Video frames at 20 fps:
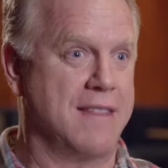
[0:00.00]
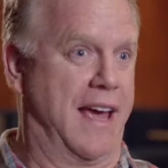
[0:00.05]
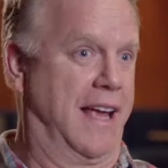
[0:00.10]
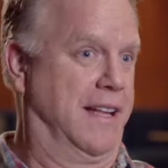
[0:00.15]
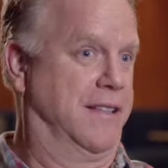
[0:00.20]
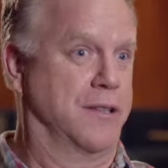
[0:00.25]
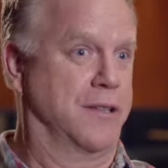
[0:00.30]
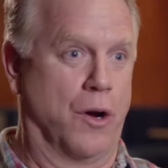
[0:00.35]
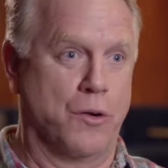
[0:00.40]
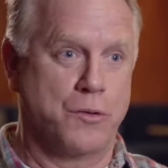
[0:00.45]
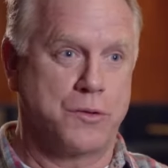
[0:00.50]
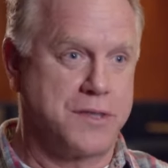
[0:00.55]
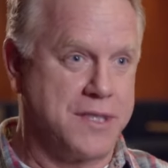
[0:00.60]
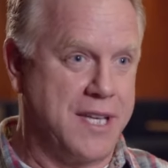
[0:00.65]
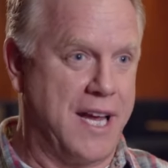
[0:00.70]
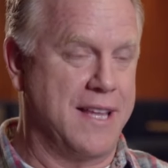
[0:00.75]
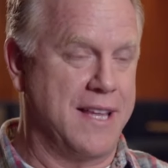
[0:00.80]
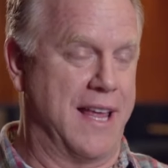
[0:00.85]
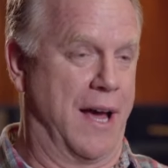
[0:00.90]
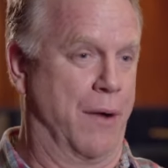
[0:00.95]
that, don't
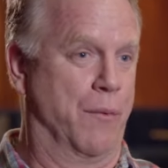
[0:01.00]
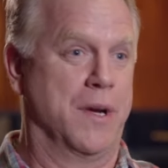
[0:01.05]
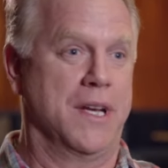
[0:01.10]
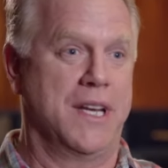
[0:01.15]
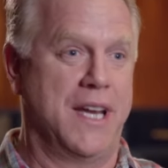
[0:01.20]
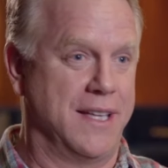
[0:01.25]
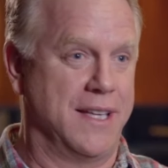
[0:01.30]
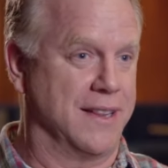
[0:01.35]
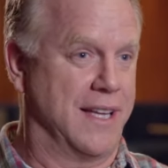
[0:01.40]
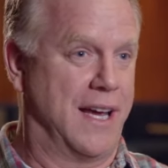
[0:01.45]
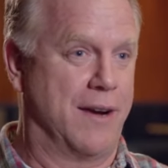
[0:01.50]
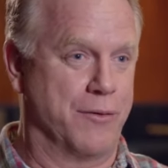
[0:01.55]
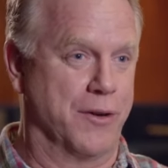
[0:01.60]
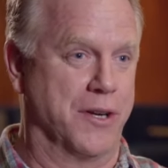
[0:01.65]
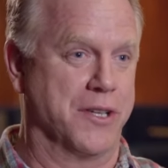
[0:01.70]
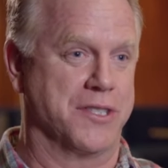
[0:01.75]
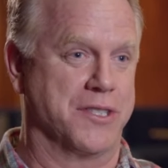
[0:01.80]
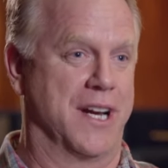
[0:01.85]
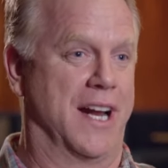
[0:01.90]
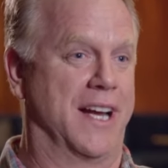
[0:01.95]
say that, we need
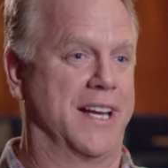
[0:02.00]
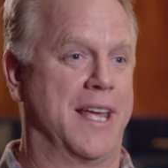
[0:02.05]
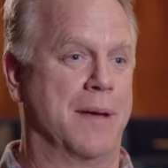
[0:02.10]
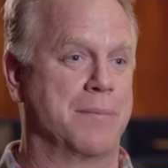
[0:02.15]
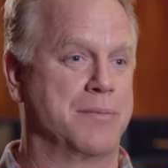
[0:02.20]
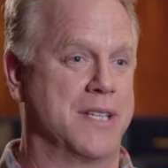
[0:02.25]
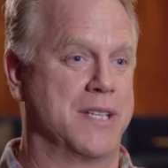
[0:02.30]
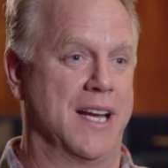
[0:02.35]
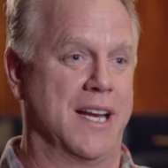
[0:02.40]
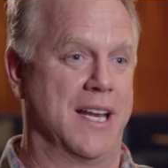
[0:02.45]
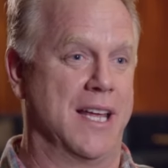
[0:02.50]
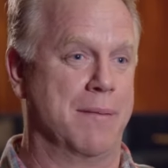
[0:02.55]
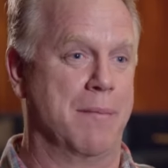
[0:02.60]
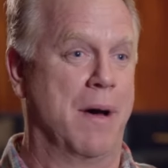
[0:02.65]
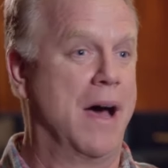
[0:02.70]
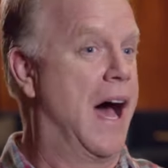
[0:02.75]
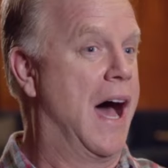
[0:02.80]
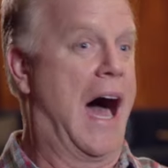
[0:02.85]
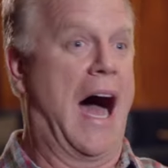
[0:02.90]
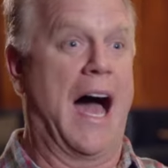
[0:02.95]
leverage. And I kept saying to him,
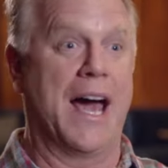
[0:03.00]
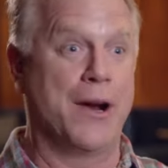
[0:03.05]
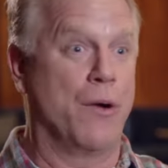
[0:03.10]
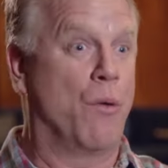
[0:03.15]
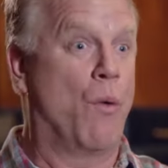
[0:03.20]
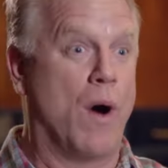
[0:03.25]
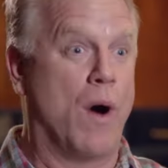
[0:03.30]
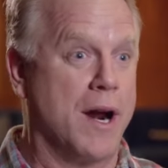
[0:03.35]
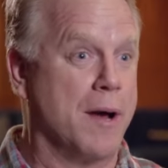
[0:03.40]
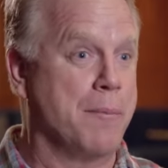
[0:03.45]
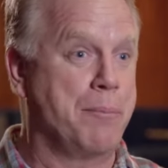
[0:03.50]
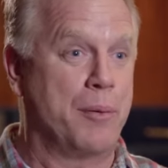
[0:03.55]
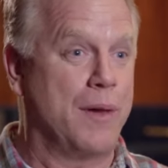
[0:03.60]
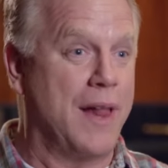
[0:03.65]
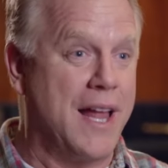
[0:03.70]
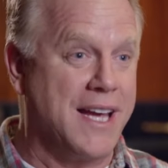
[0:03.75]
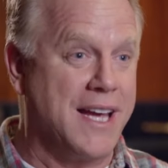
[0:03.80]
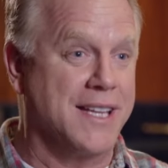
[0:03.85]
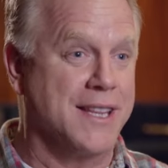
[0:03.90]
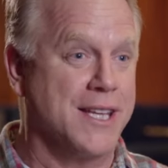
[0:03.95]
I don't want to
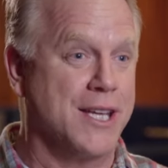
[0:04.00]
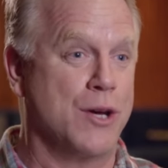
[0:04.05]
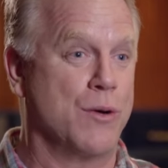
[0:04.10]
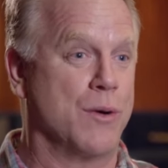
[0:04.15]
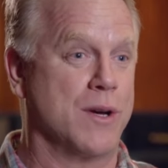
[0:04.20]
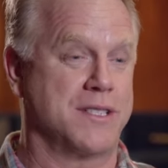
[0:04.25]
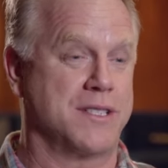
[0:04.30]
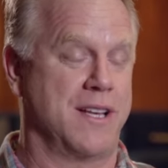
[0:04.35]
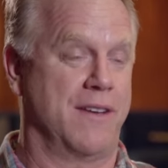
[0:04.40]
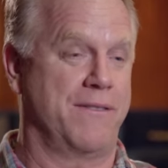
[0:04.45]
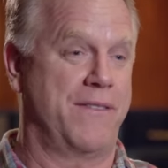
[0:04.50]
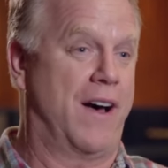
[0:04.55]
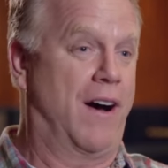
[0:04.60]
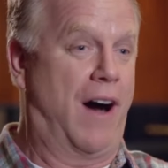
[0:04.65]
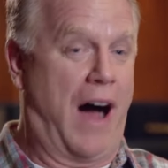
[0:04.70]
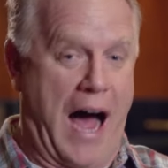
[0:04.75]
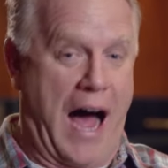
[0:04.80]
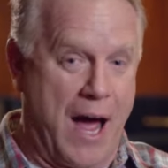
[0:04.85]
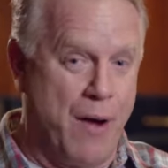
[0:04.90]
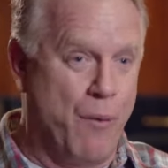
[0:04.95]
play in the
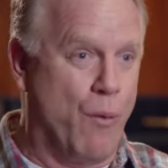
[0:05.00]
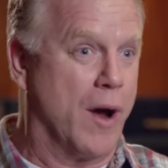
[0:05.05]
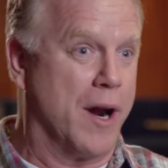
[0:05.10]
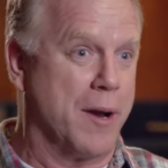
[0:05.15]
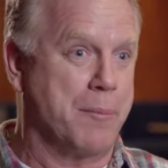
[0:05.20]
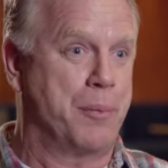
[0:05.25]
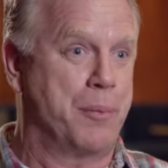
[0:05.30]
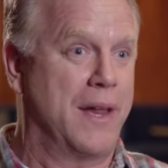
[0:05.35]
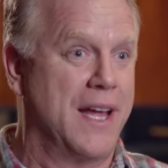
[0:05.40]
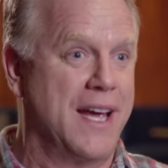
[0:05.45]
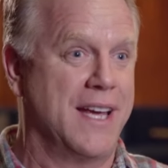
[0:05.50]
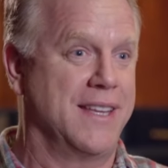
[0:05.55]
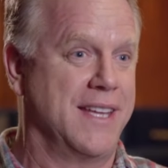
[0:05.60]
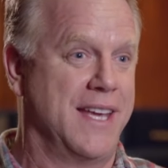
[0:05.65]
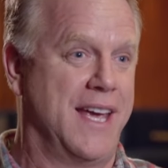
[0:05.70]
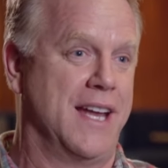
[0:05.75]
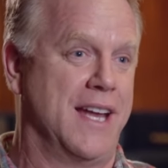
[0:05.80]
USFL, I want to play in the